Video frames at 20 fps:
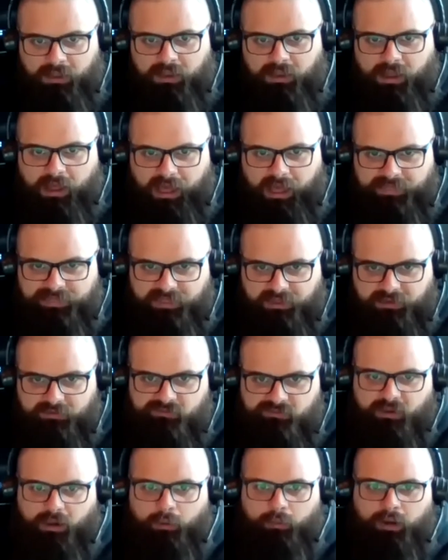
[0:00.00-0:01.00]
I think, is
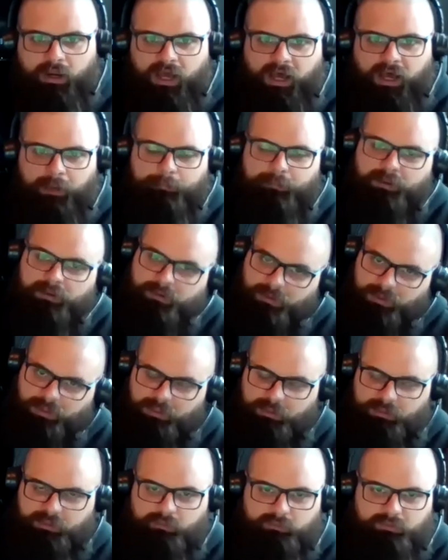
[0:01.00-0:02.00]
going up. And
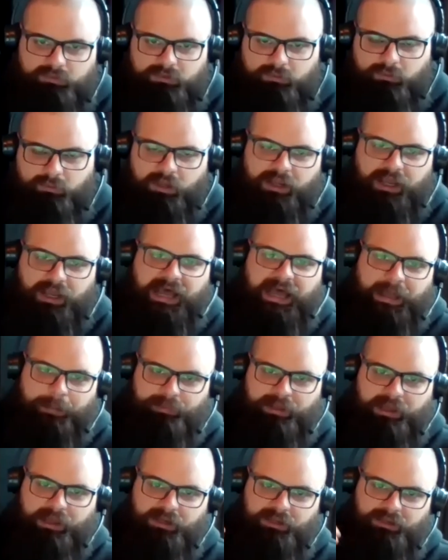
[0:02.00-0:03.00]
you, you want to hop
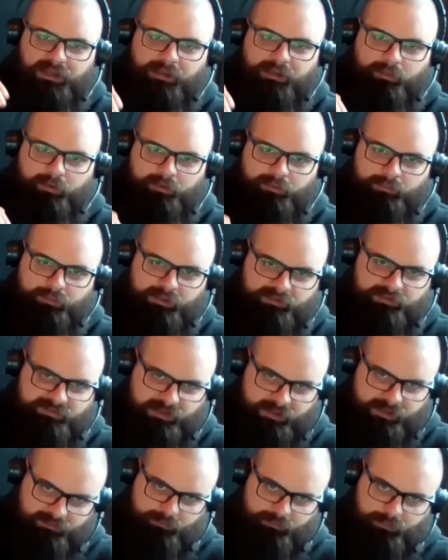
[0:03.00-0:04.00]
on a neighborhood when it's on
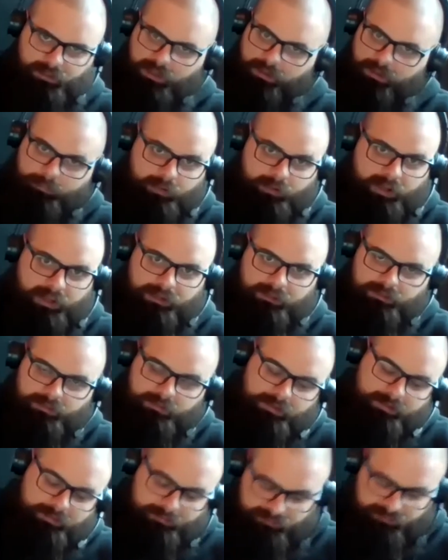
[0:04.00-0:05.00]
its way up, right?
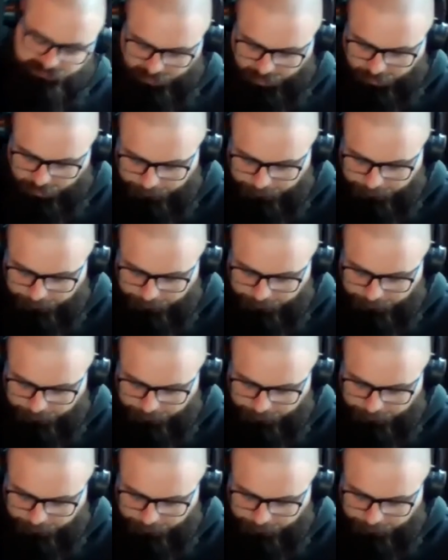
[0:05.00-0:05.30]
So,